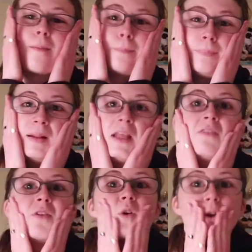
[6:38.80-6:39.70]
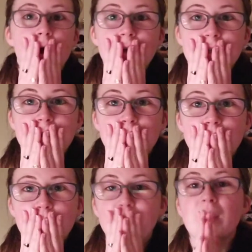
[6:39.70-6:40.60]
Believe it or not,
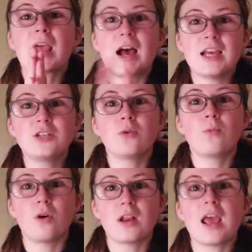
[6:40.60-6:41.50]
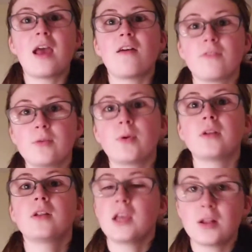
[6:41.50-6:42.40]
I don't want
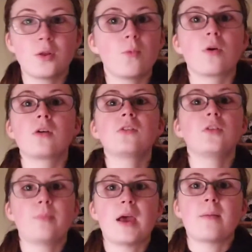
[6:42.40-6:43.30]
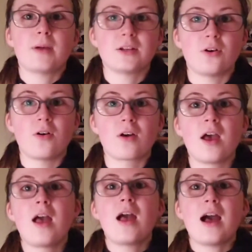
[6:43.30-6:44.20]
everyone in the world to pet my dog.
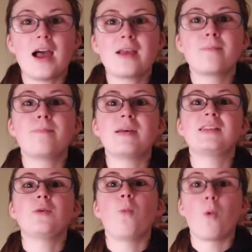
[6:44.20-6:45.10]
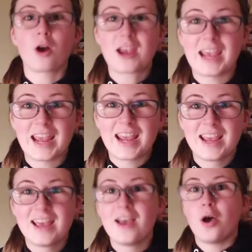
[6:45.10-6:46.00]
I am busy working
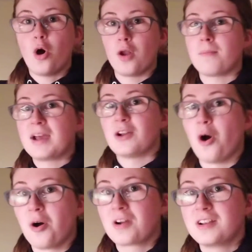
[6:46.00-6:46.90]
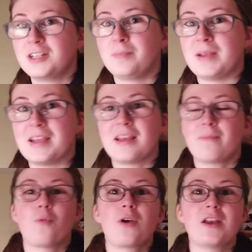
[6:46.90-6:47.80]
on my dog to be
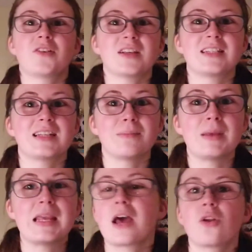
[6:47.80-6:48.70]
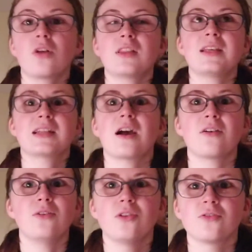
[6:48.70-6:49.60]
more interested in me and not the entire
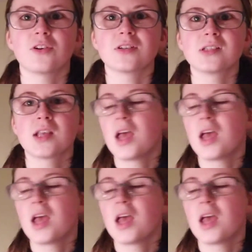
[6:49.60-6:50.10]
universe.